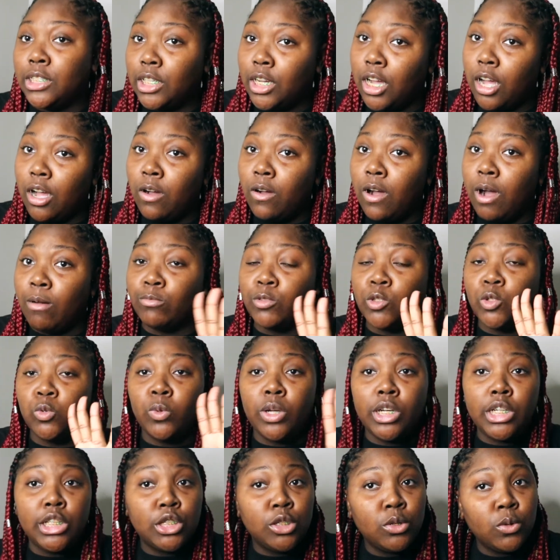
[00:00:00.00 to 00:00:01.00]
ago. I'm
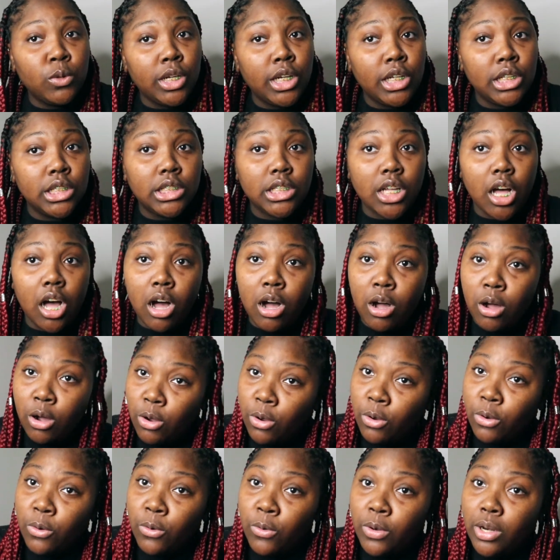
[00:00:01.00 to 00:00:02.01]
22 years
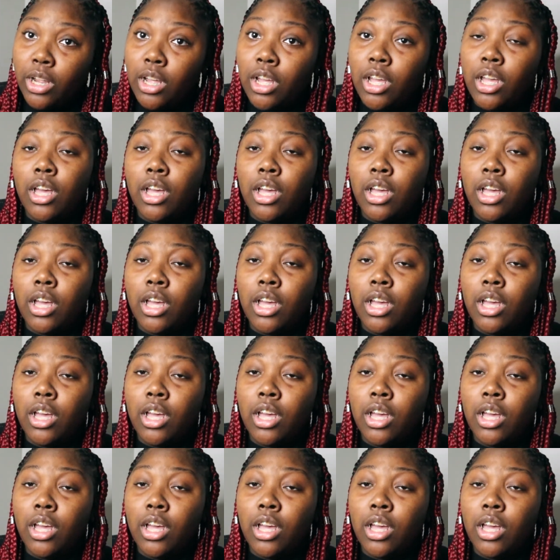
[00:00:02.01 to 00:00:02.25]
old.